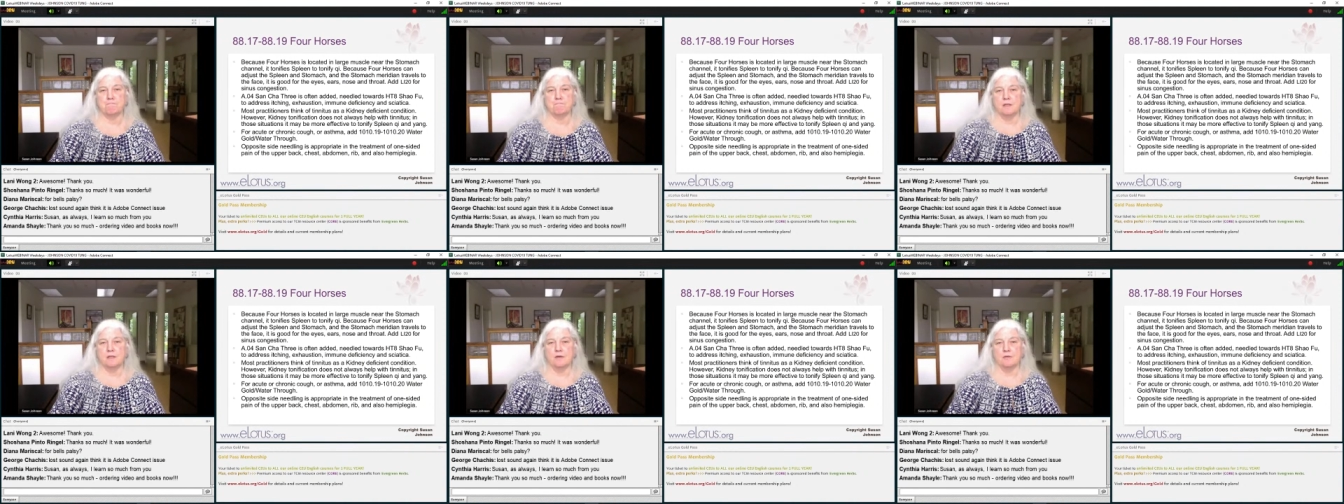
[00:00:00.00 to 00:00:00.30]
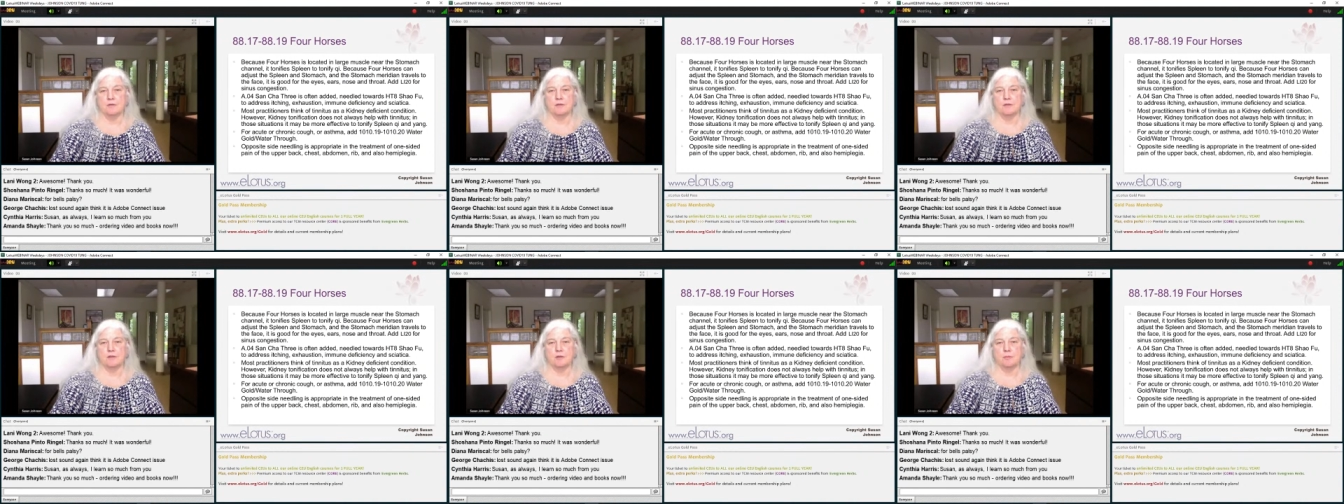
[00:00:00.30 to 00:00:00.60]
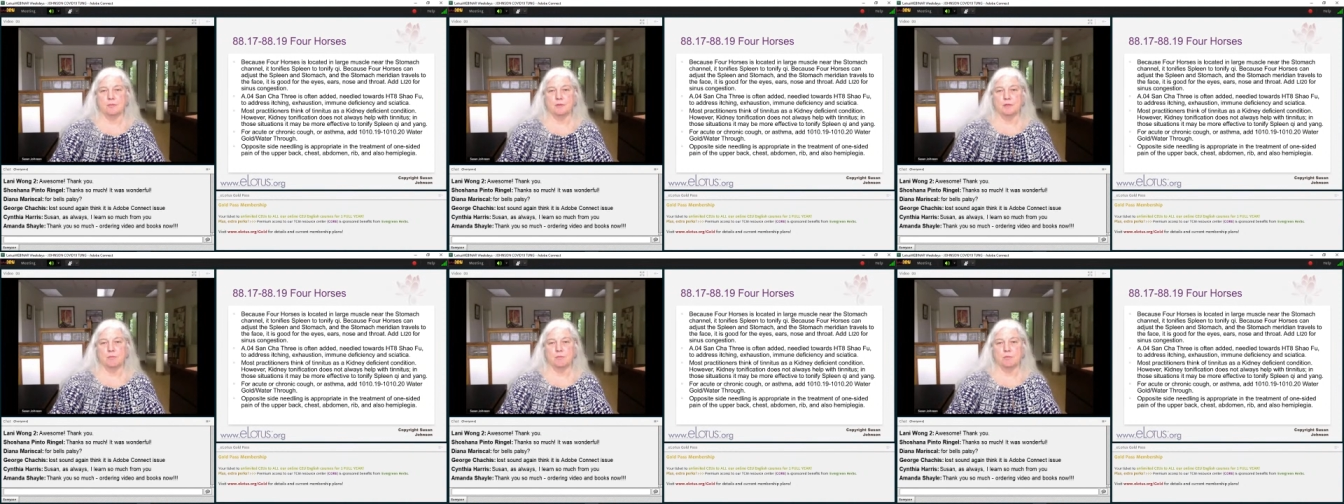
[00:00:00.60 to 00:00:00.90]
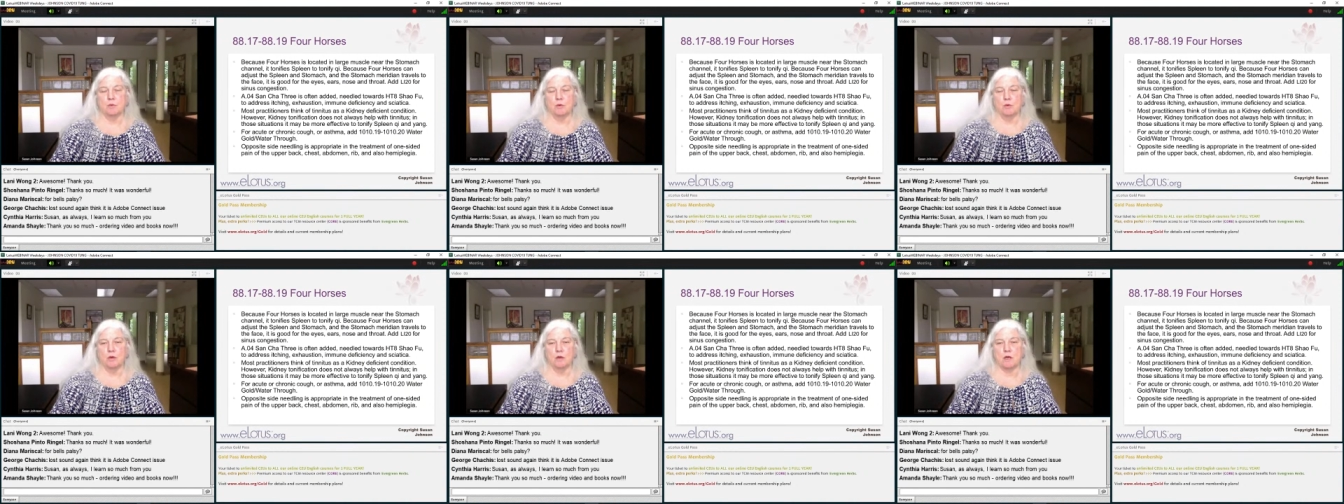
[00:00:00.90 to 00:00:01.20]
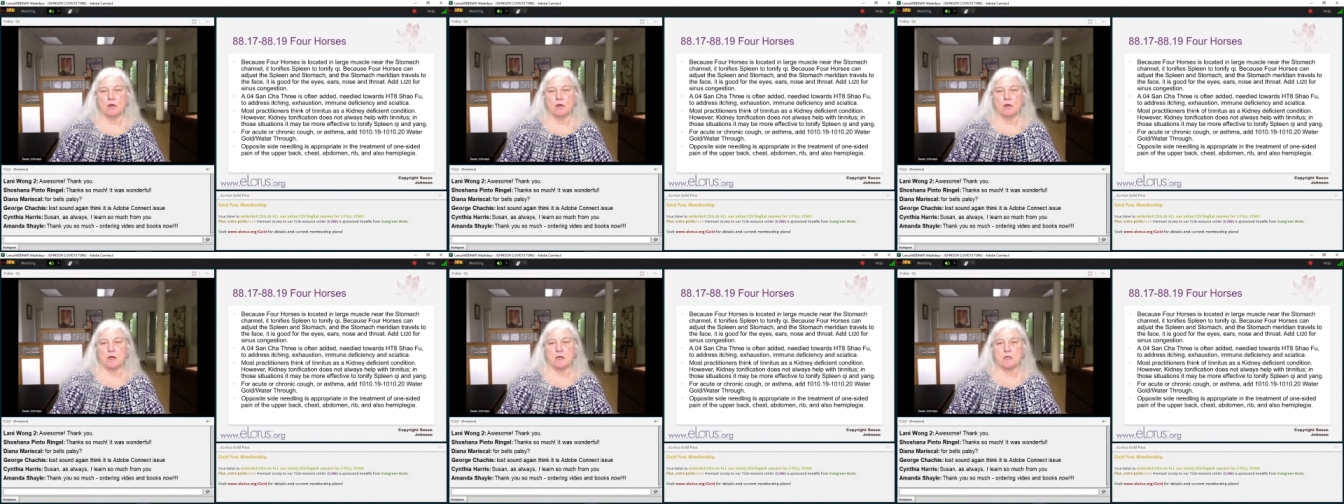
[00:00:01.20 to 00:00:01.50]
here's a little bit
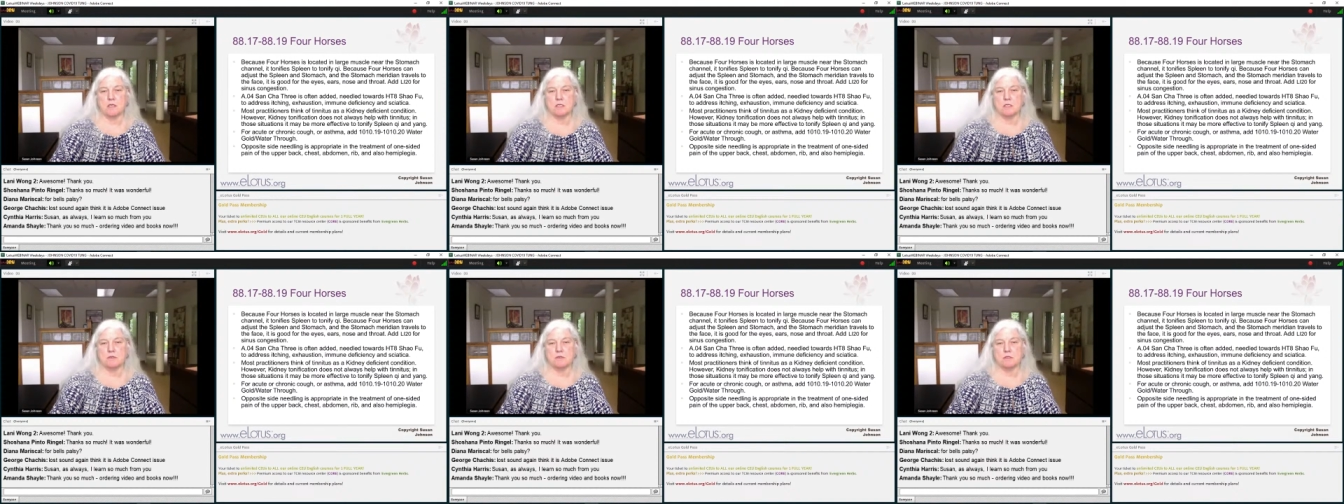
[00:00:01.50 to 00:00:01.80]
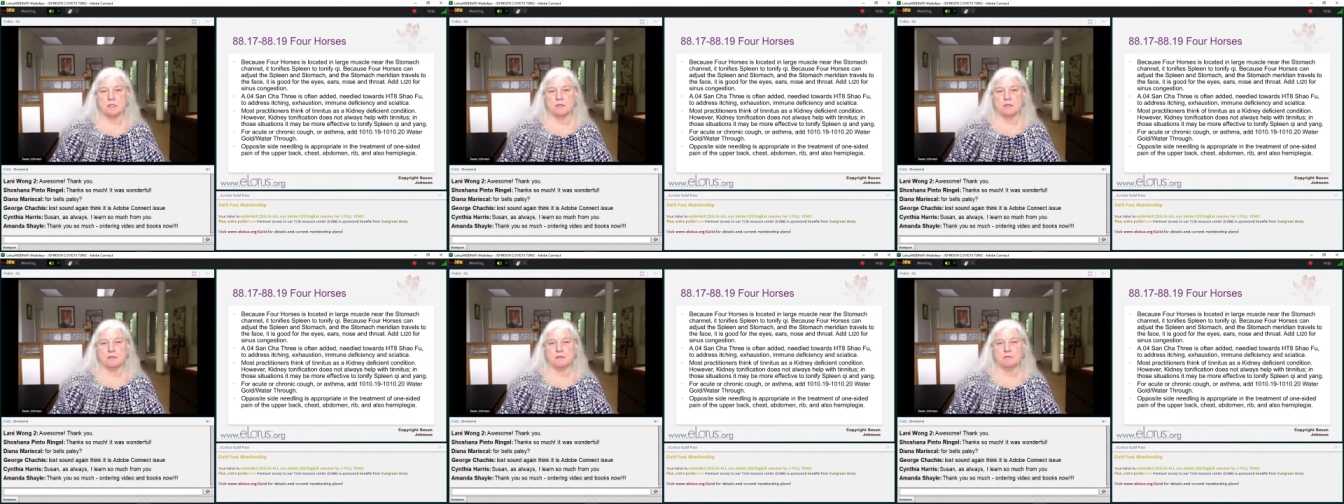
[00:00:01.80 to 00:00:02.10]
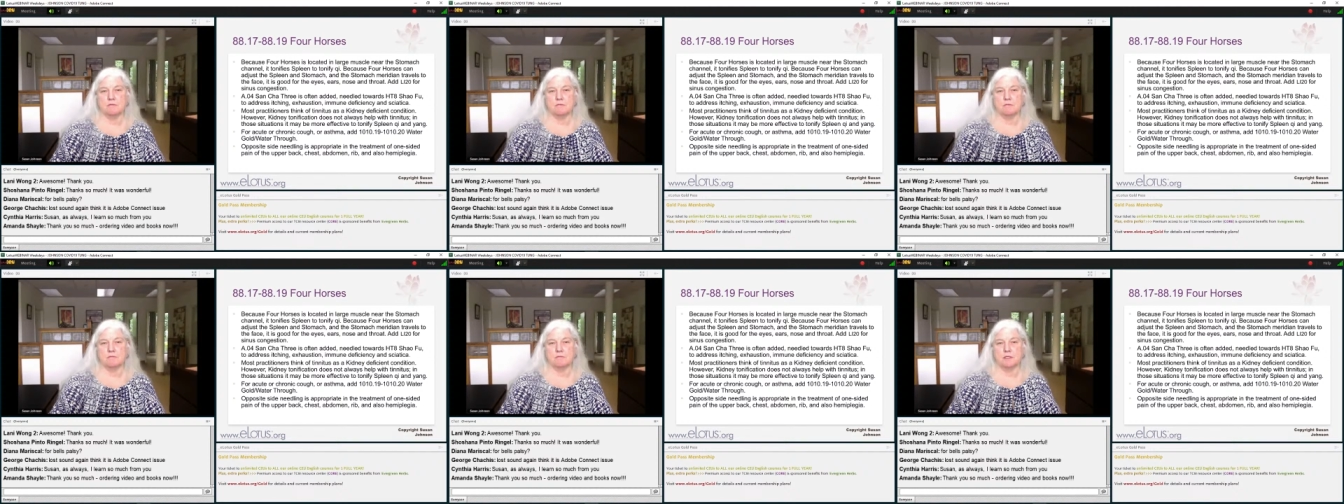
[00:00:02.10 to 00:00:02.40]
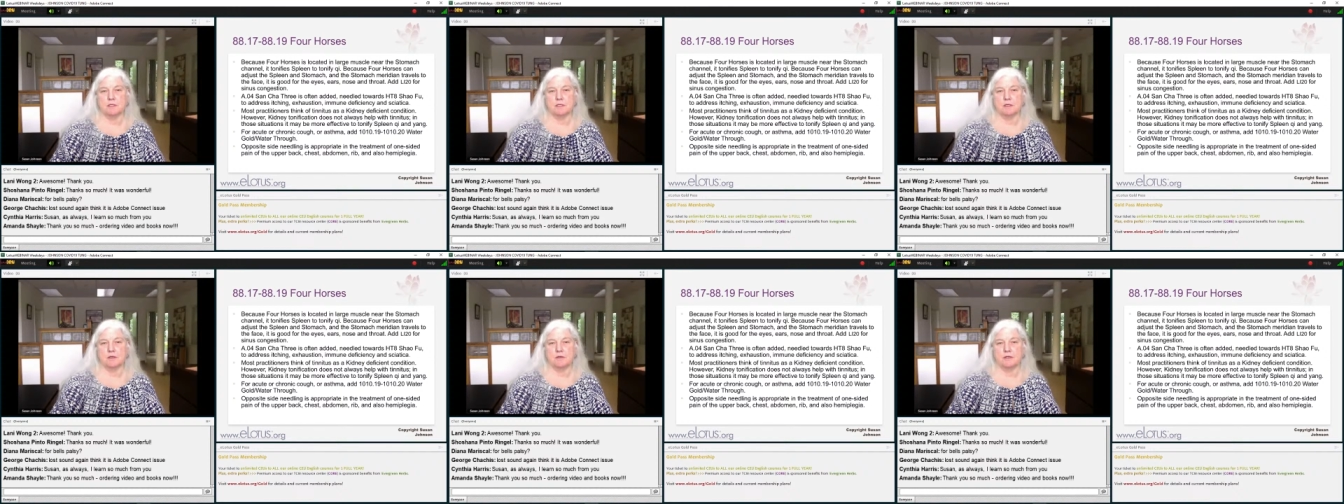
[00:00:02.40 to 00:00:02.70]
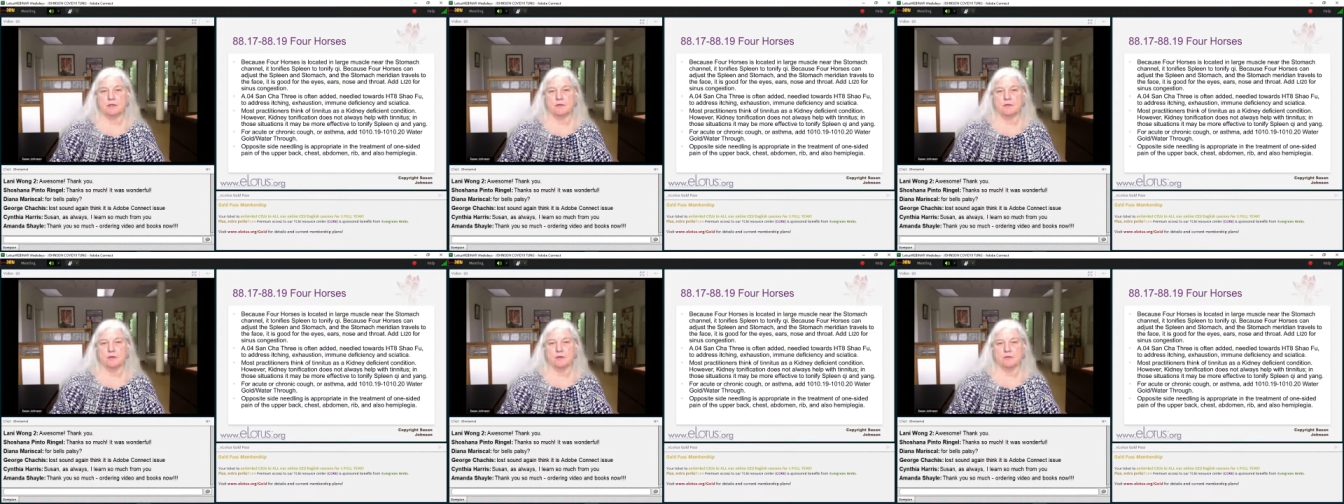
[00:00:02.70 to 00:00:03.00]
more. You can, you know,
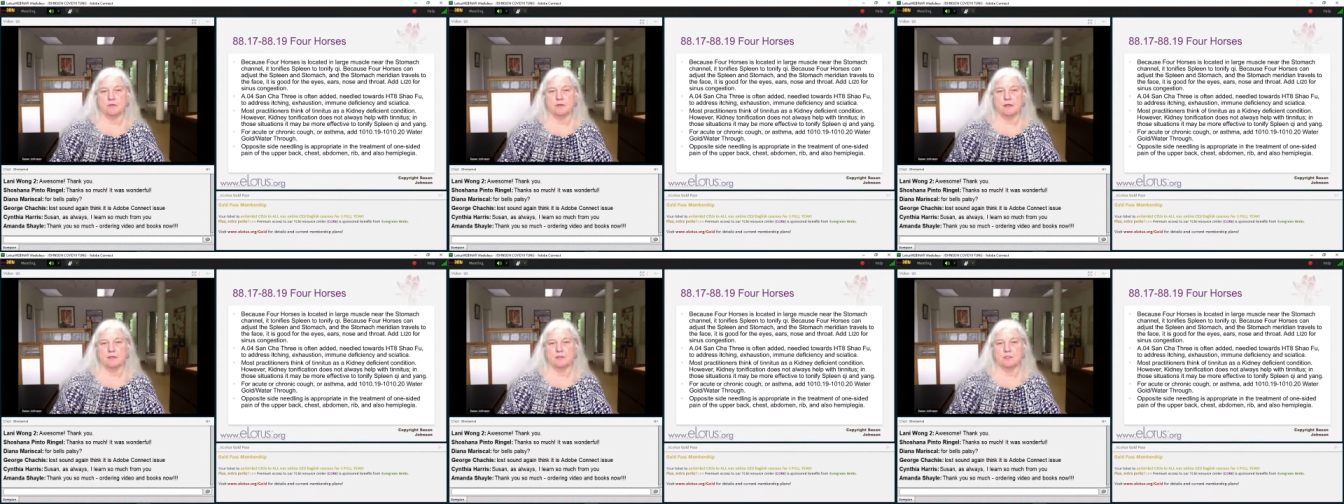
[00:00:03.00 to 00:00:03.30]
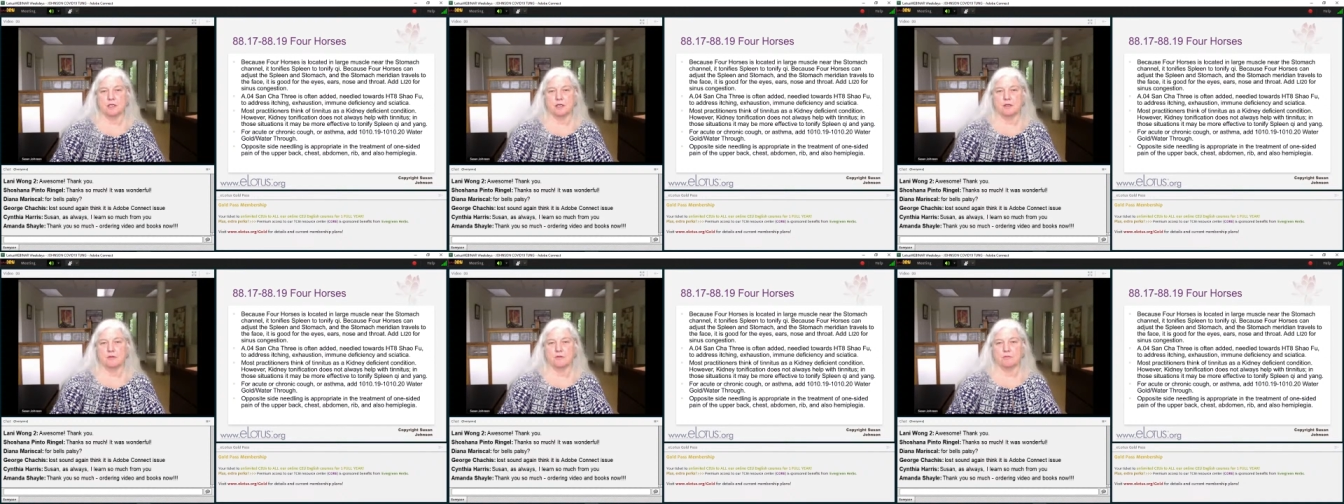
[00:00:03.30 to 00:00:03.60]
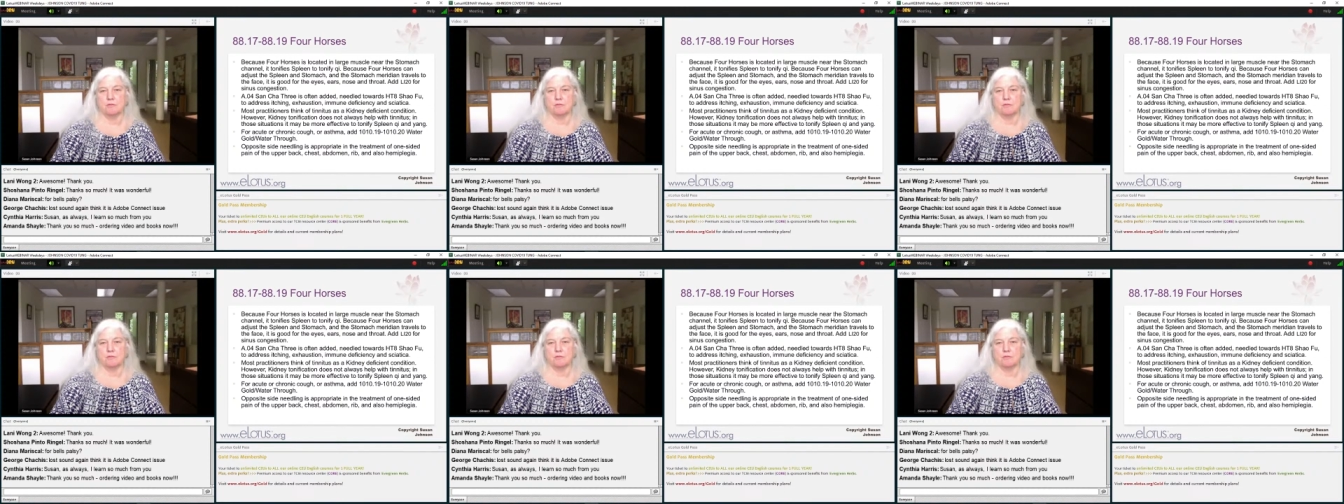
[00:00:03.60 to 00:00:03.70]
here's our Sancha